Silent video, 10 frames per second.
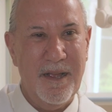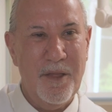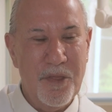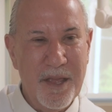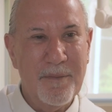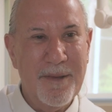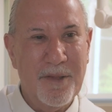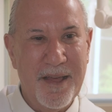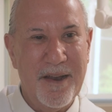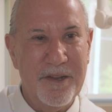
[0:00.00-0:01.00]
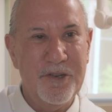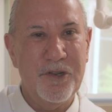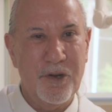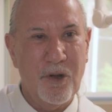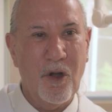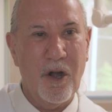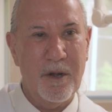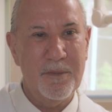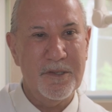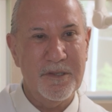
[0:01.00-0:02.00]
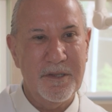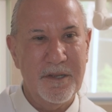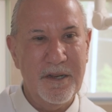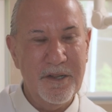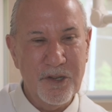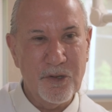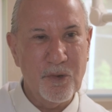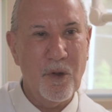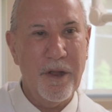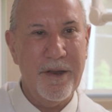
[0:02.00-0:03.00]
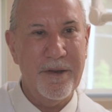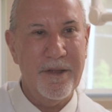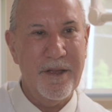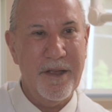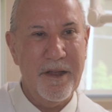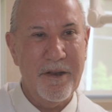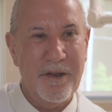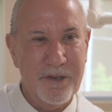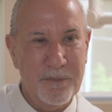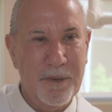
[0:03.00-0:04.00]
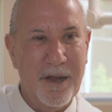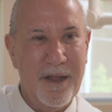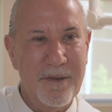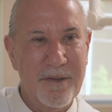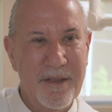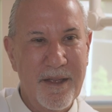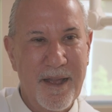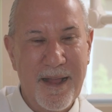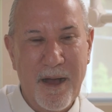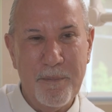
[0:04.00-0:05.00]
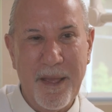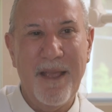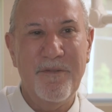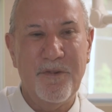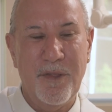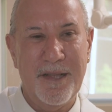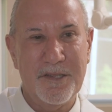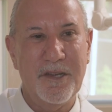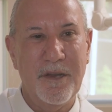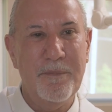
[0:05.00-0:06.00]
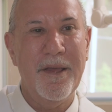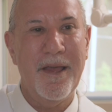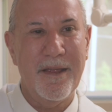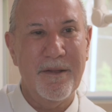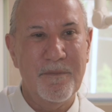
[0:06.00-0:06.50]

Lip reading: And think about that under your arms and in your groin and on your butt and how painful that's going to be.